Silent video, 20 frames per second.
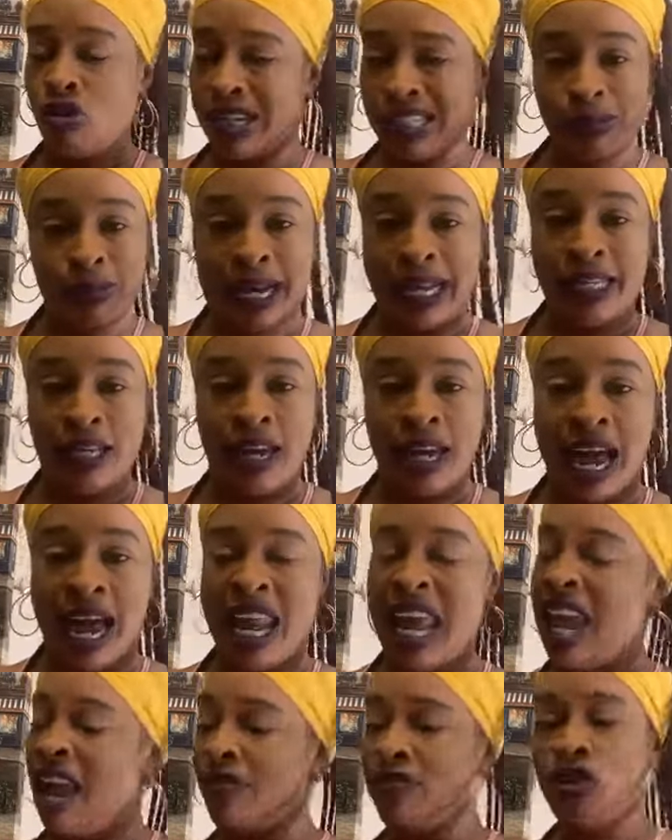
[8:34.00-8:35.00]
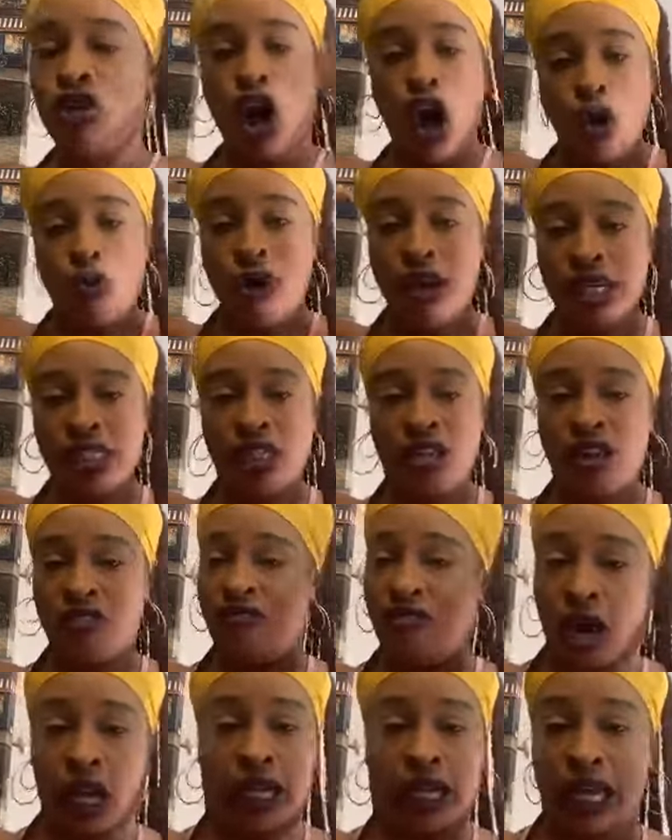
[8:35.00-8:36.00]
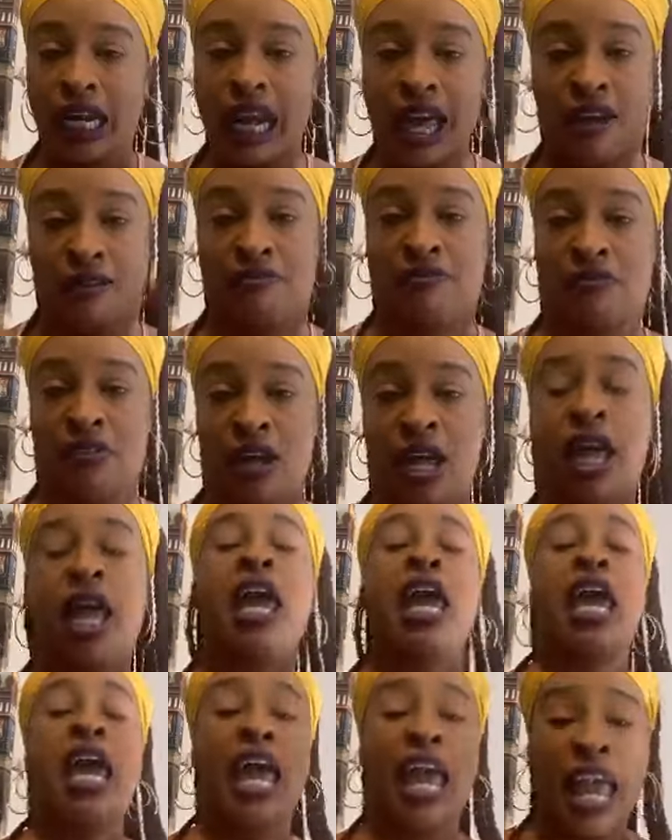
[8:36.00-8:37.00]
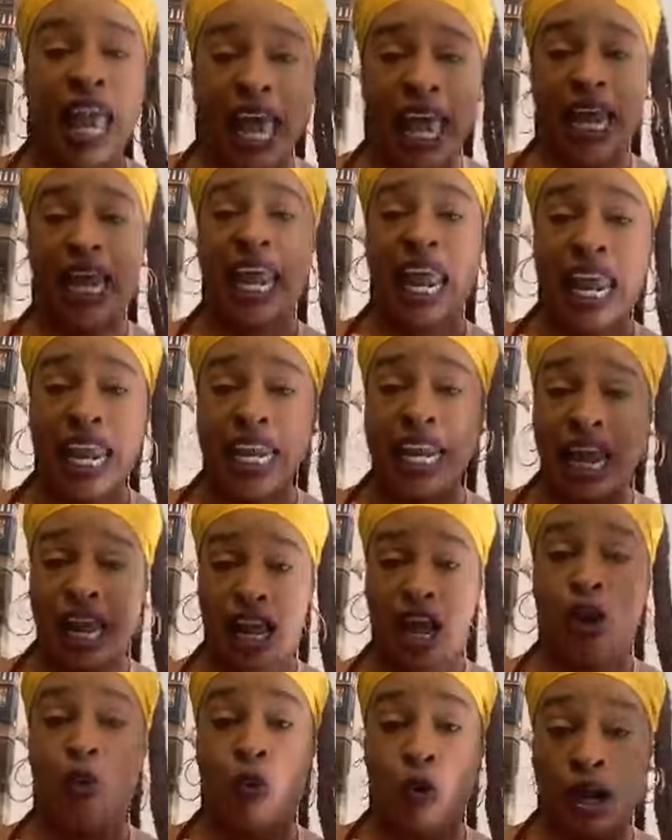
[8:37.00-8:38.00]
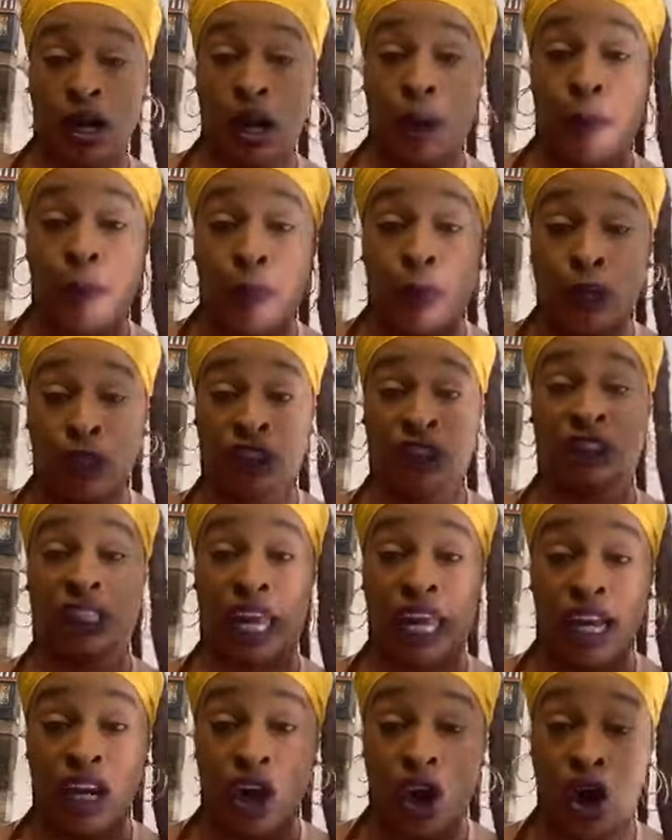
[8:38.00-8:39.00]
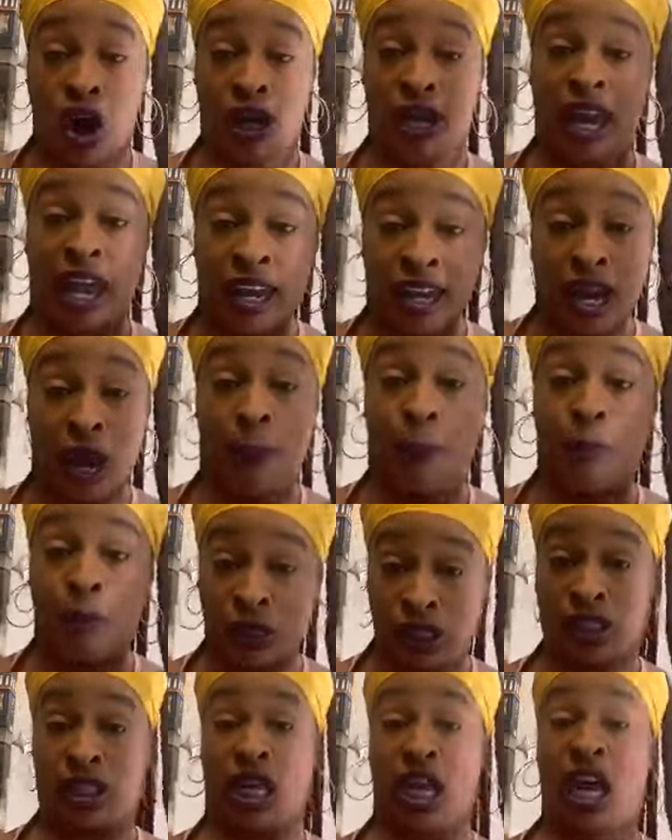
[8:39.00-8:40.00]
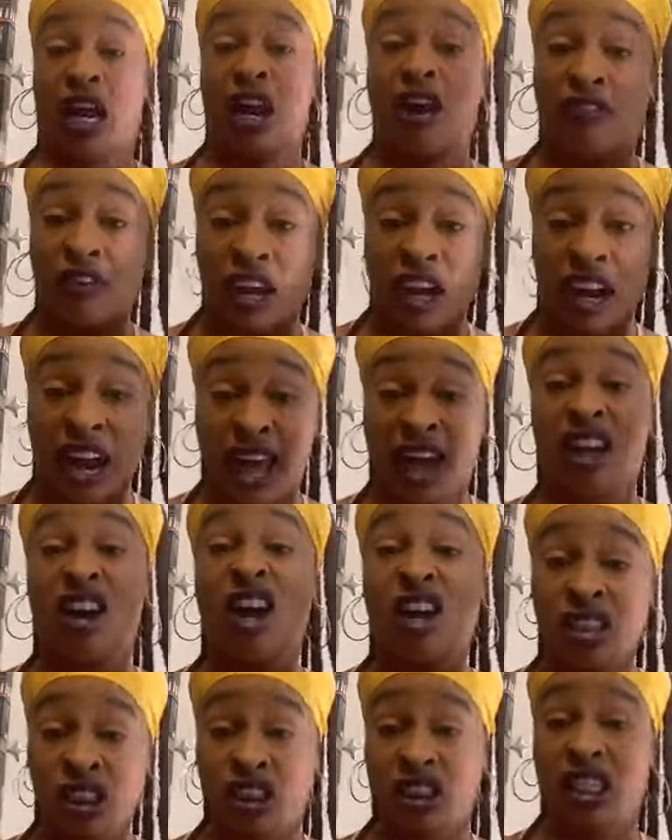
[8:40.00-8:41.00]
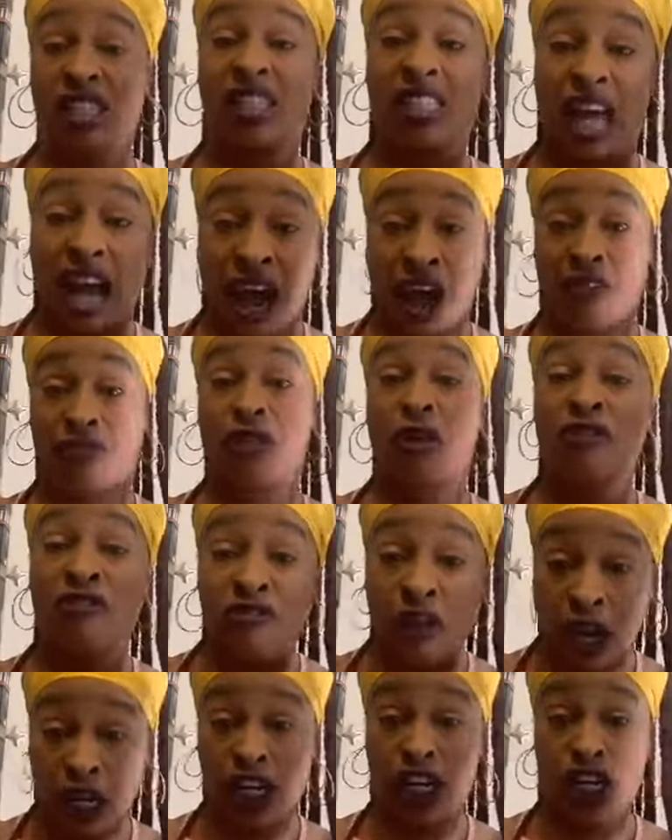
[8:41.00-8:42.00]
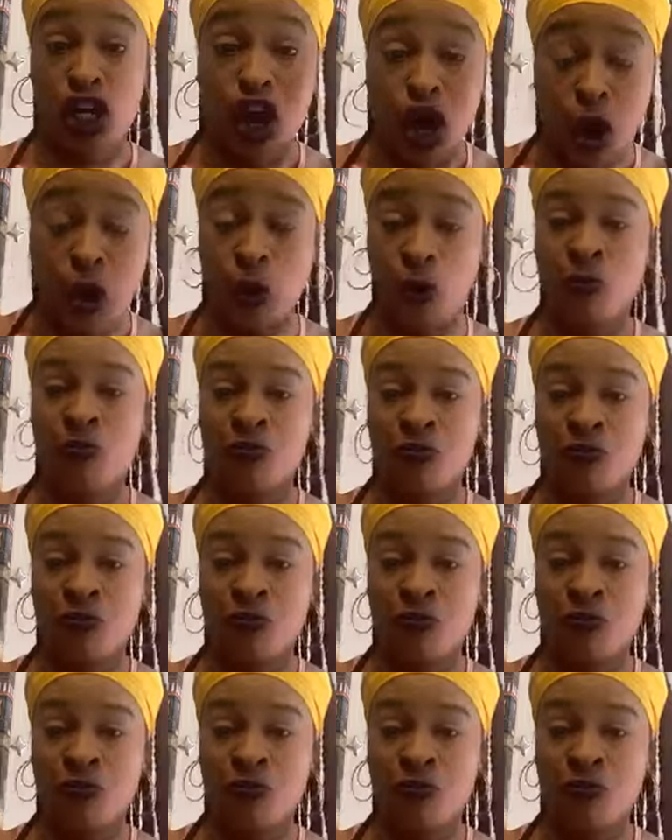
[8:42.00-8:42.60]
Trust me they tell you that. He have no reason to fucking live. Any nigga who could push they cock in your pussy and have a clear conscience after fucking you,